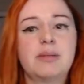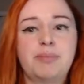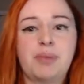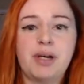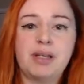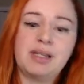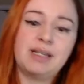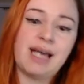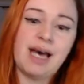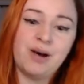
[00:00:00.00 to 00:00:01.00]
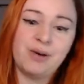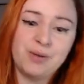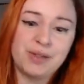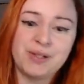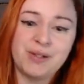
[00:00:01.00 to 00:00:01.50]
But now
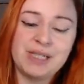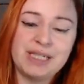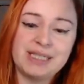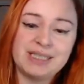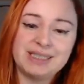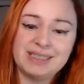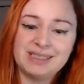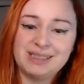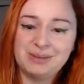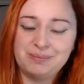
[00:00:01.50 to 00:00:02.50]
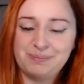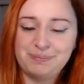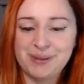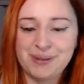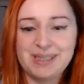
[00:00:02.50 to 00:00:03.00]
we're going to
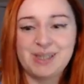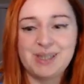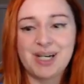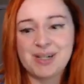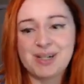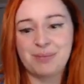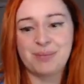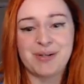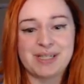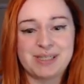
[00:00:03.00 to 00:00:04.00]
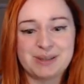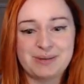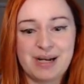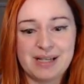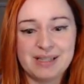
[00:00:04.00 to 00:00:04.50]
put the Gluck on board as
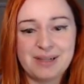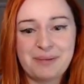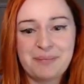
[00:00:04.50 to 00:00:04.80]
well.